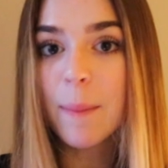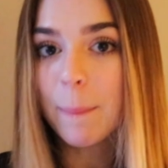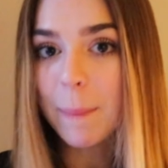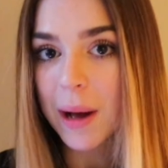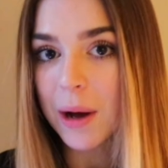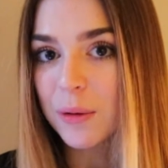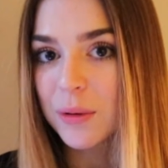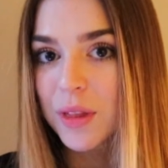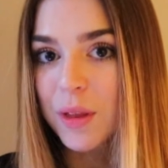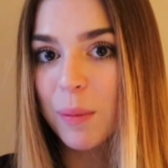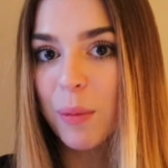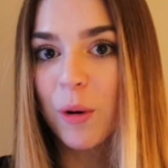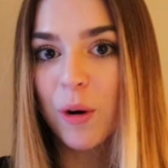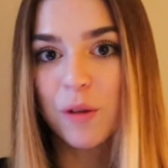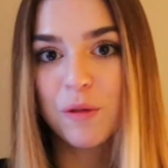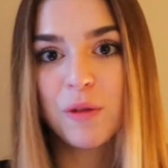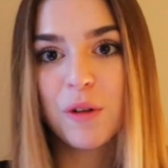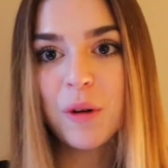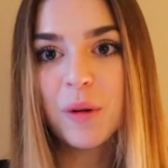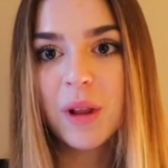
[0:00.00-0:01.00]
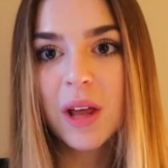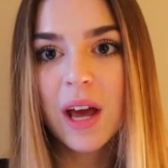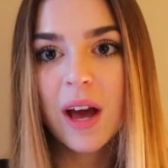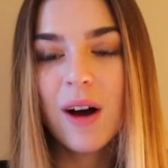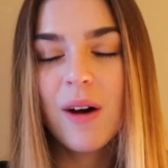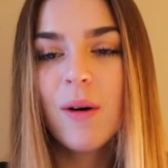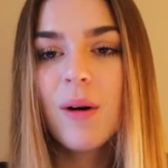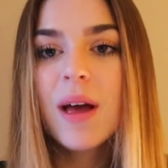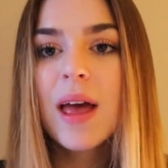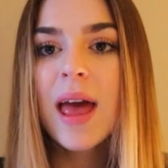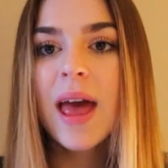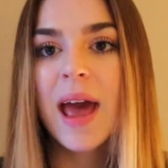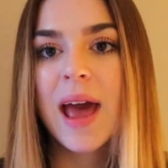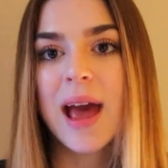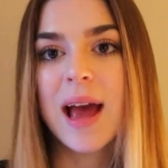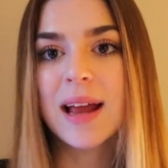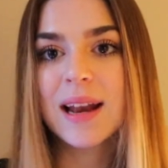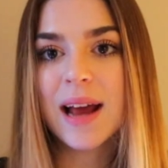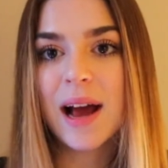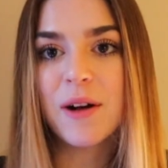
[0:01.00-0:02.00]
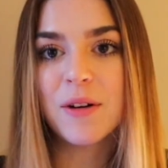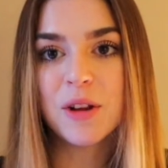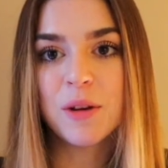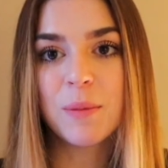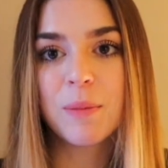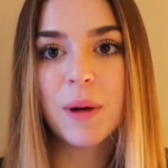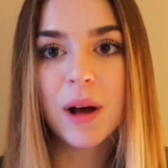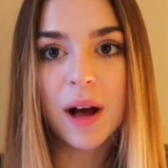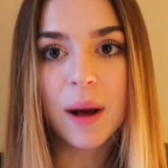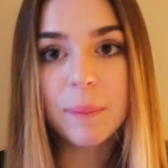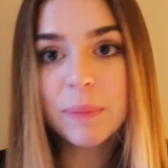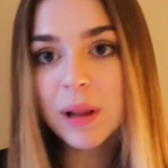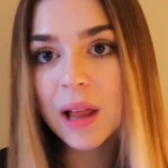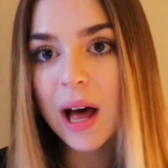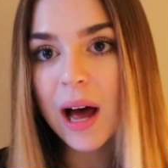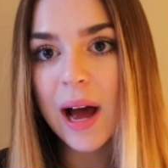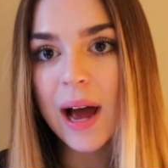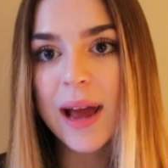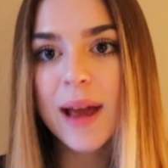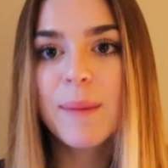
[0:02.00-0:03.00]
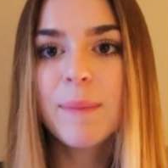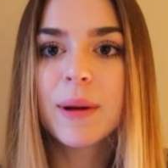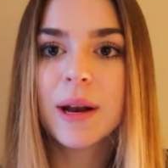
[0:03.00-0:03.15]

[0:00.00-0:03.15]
about the portfolio and how to apply,